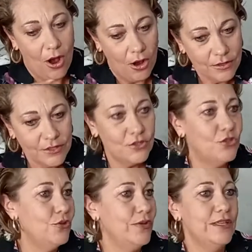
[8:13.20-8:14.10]
answers
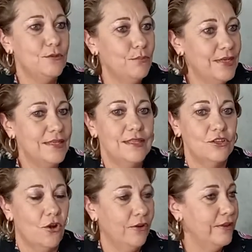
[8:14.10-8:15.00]
to his
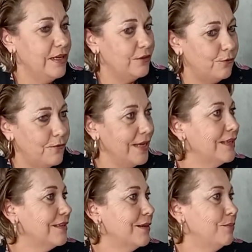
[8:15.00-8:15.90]
business on his
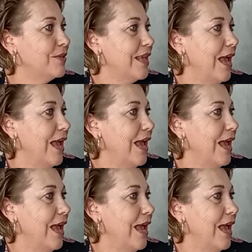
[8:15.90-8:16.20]
fingertips,